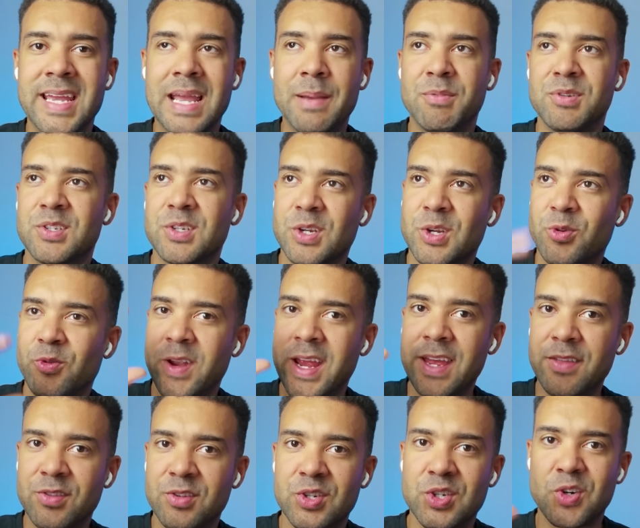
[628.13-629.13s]
able to
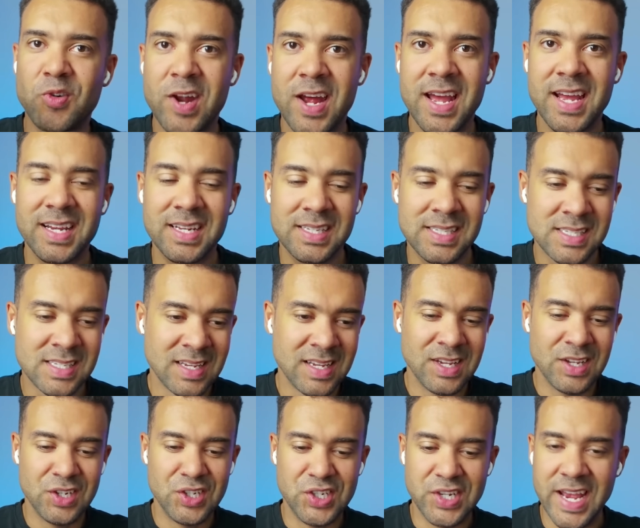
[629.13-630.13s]
create the tracks,
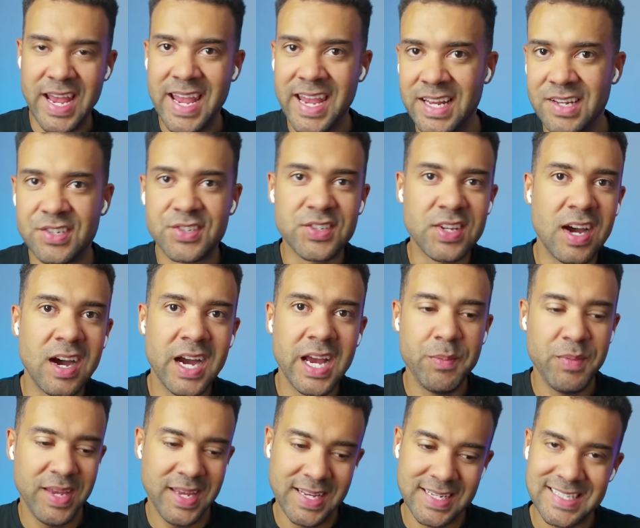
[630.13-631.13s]
change
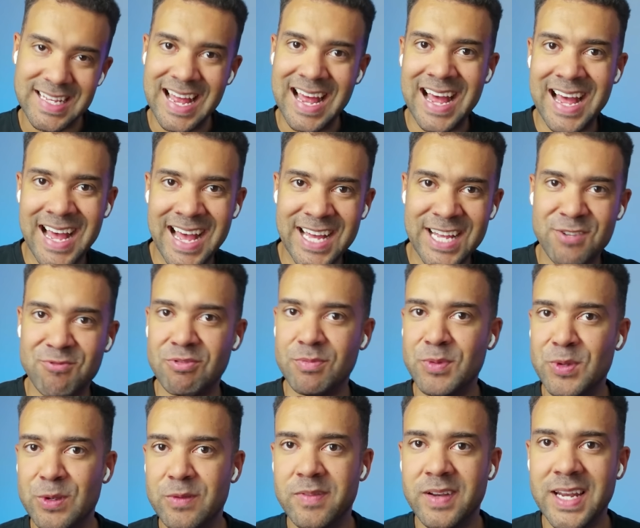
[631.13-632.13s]
timings, add,
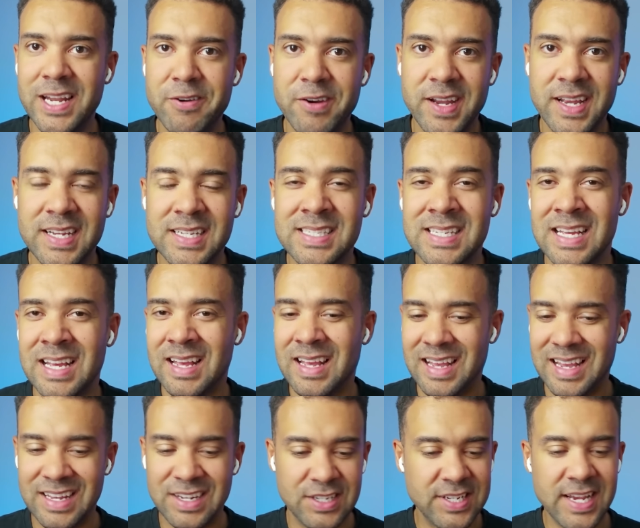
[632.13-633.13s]
remove lyrics,
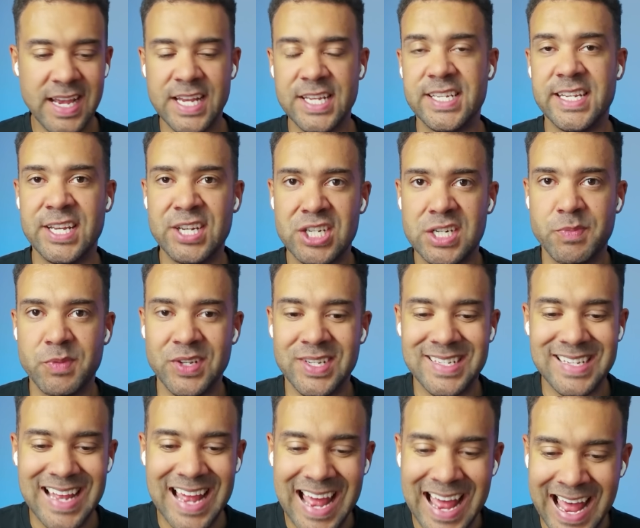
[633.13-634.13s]
and change the
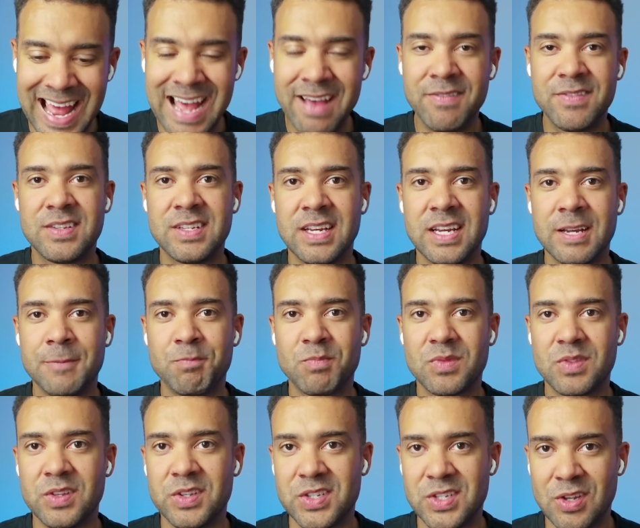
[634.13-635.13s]
instruments after
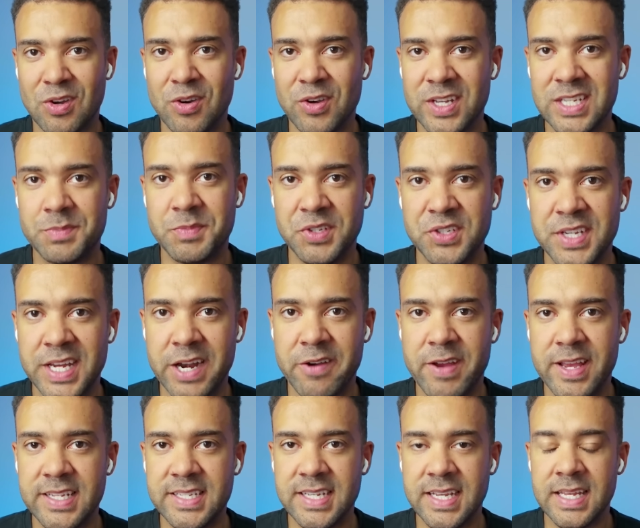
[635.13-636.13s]
the song has been
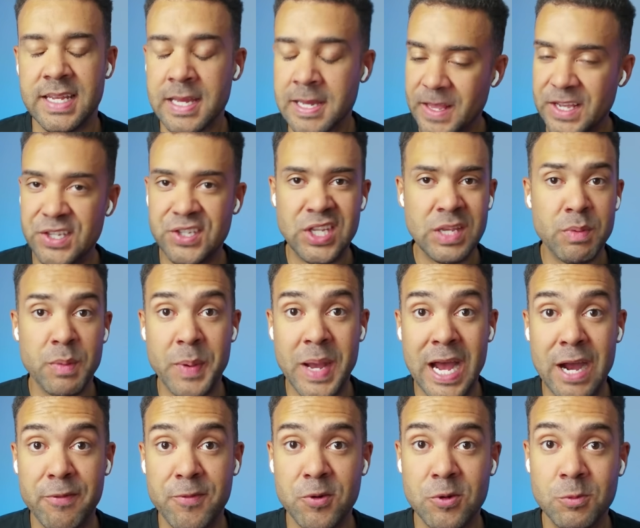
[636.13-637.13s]
generated is super
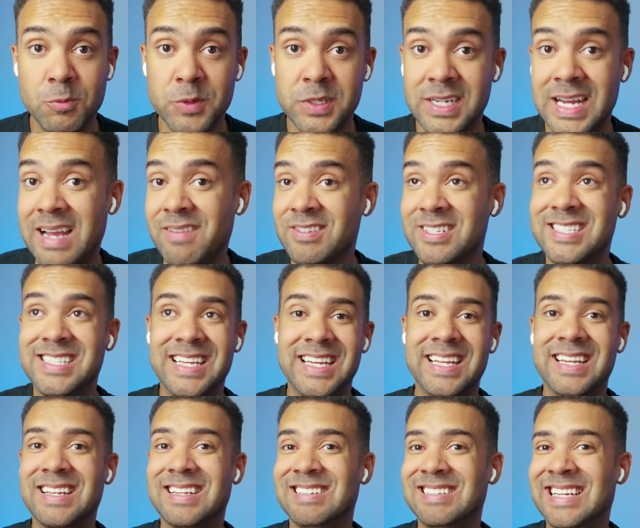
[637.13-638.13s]
powerful, which I haven't
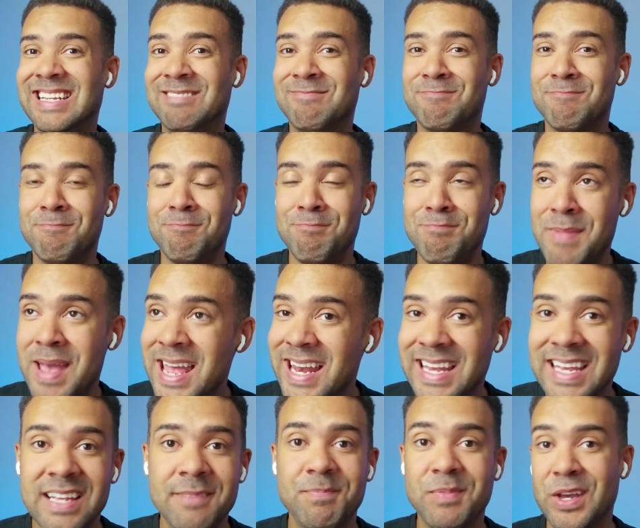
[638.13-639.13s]
seen in
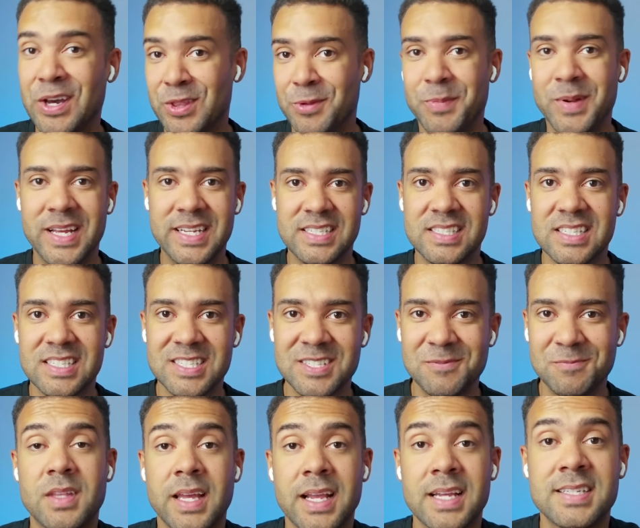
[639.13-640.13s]
many other places.
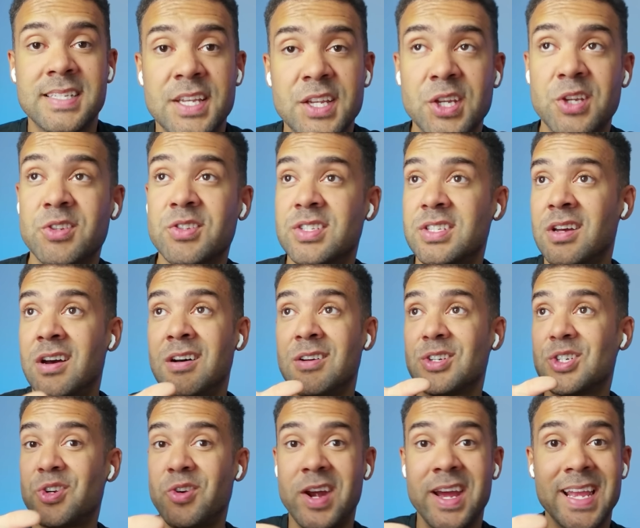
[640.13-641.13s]
Like I said, you can start
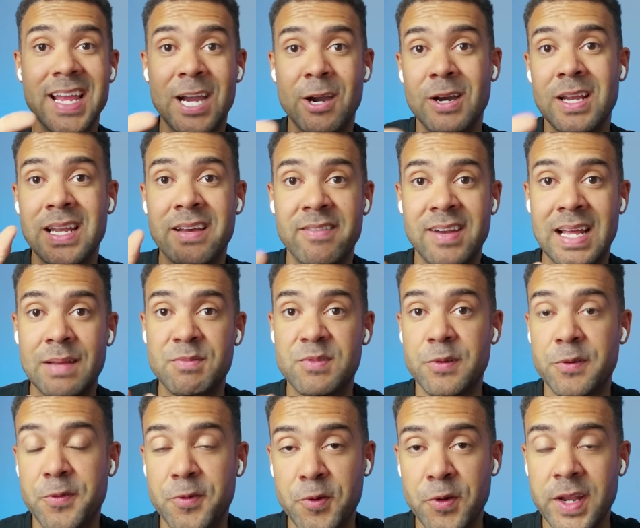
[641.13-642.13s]
trying out ElevenLabs
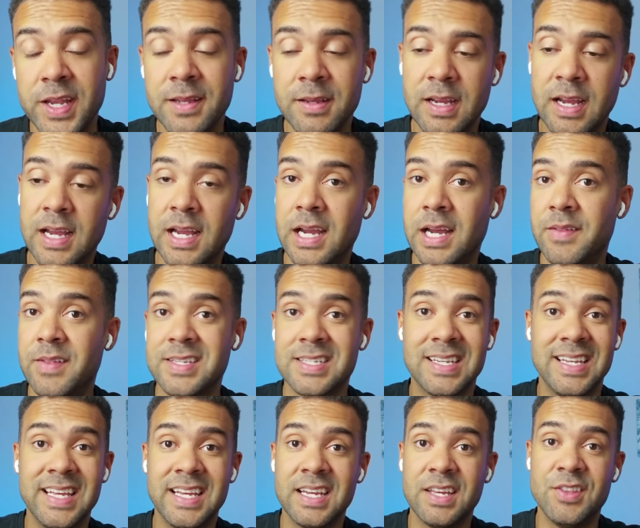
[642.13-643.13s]
for free. Uh, there's a
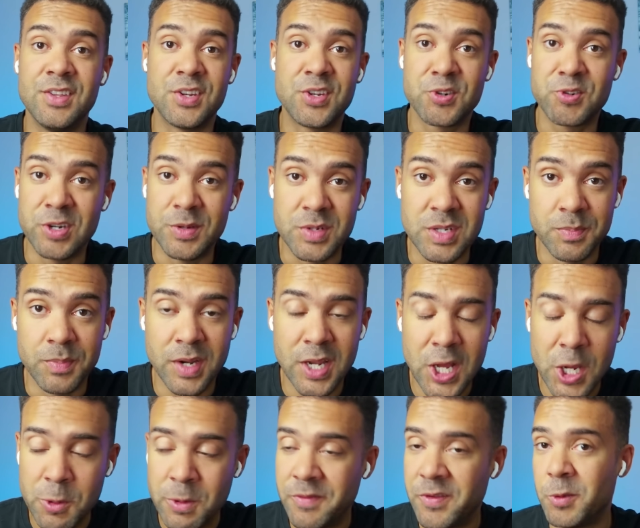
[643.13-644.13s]
link in the description
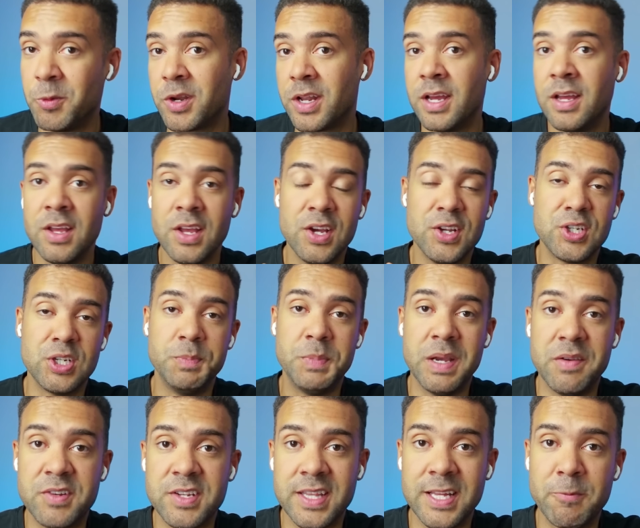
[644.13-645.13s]
below if you want to jump
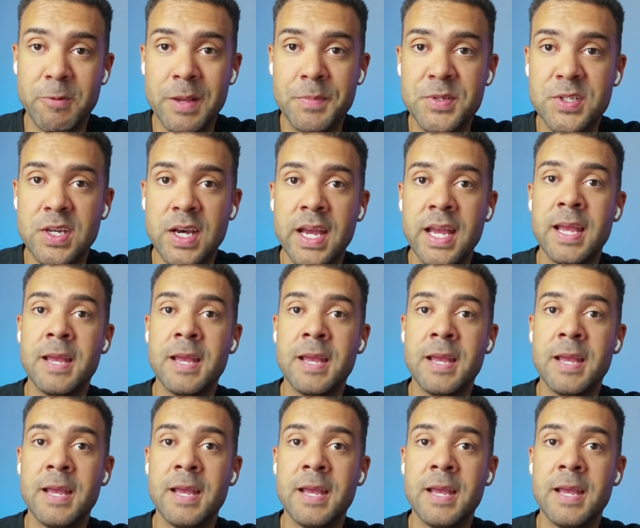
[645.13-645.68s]
over to their website,